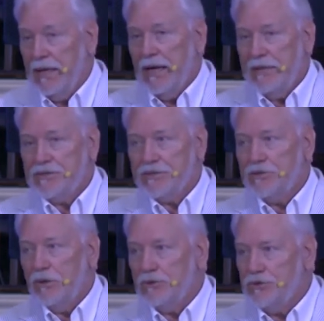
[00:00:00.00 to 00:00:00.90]
He says,
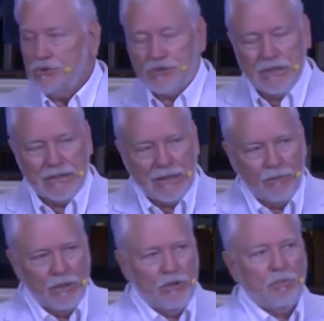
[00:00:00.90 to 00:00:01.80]
Don't you see that
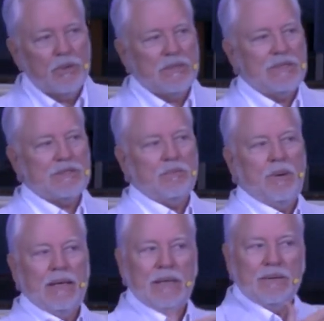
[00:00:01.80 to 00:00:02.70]
when you
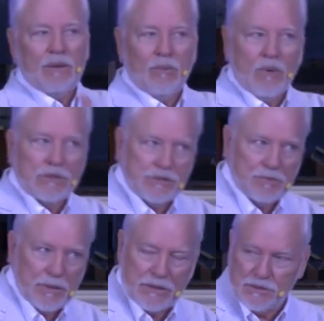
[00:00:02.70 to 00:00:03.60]
participate in their
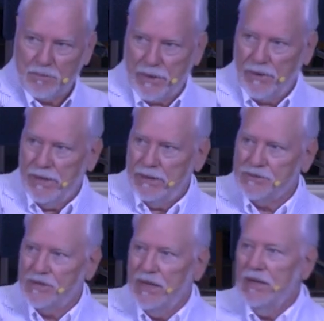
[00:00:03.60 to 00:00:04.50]
worship
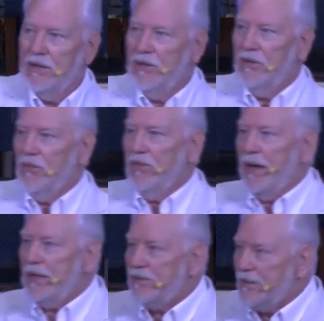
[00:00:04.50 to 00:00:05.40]
experience,
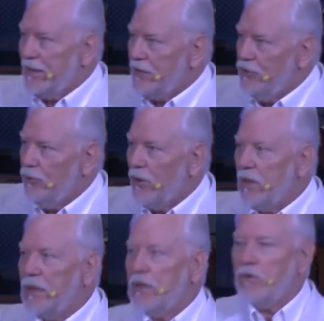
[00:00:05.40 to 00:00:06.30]
they think you
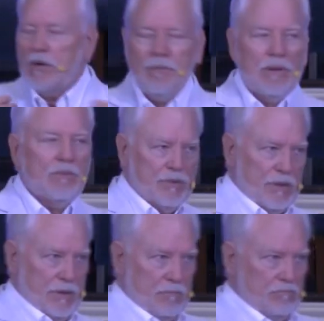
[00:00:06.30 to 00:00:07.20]
are in agreement with them?